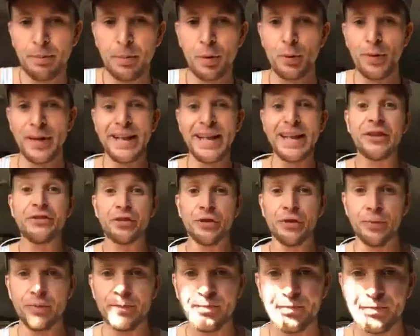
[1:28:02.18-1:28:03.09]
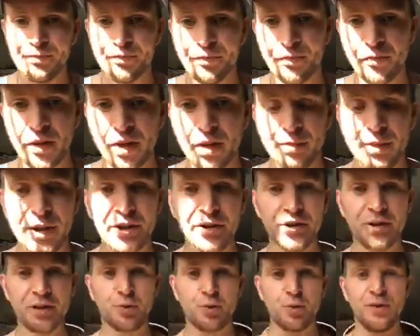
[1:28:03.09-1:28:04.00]
But we need to,
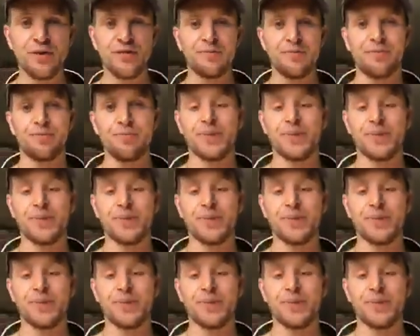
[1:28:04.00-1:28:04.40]
because we've